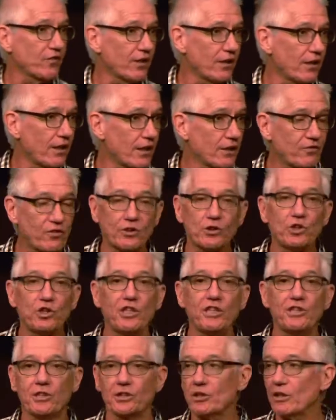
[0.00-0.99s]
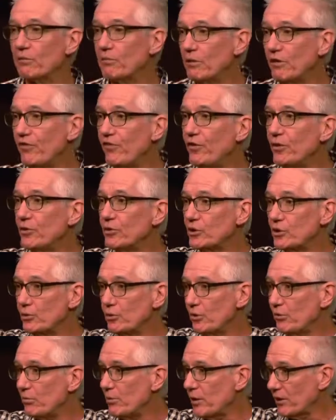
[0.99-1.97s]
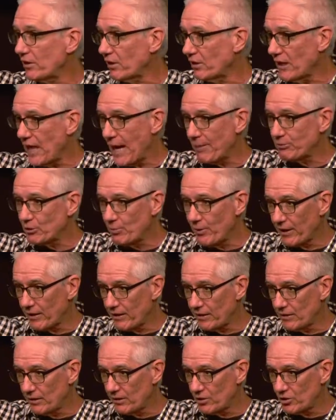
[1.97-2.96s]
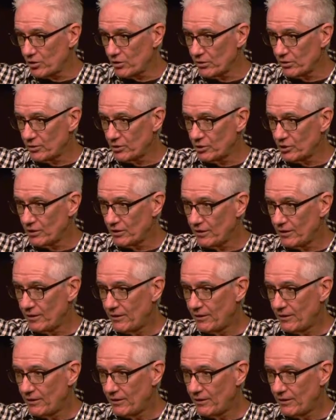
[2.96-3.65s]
the line for Jesus and refused to admit the lapse back into the church?